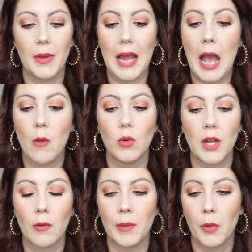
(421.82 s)
but I will
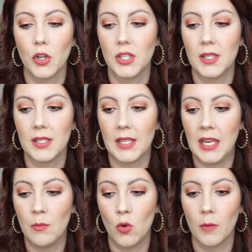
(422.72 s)
not repurchase this
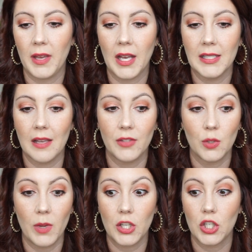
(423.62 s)
anymore because I've
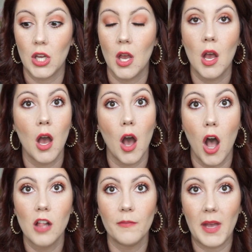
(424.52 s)
switched
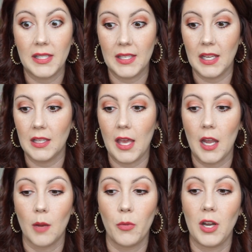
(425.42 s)
all of my
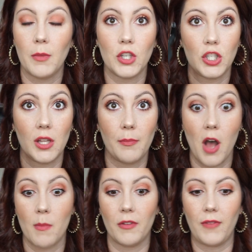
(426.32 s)
skincare pretty much to the
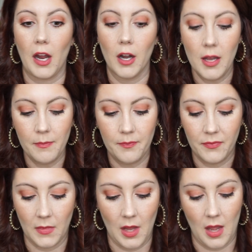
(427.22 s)
Pomifera.
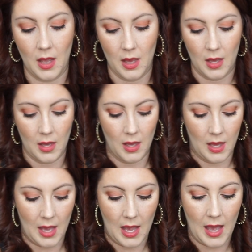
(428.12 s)

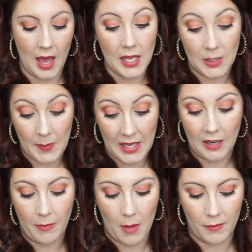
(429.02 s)
Speaking
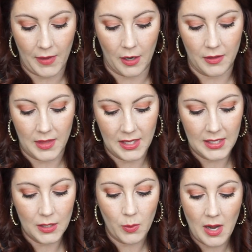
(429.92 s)
of Pomifera, this
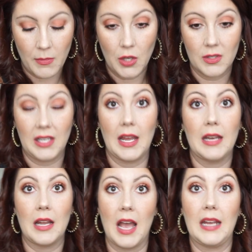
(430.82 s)
is what I'm using
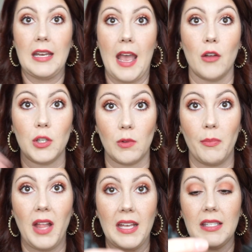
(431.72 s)
at night now to
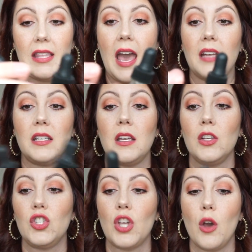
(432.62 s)
replace that.
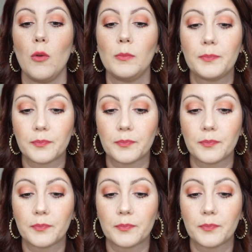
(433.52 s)
So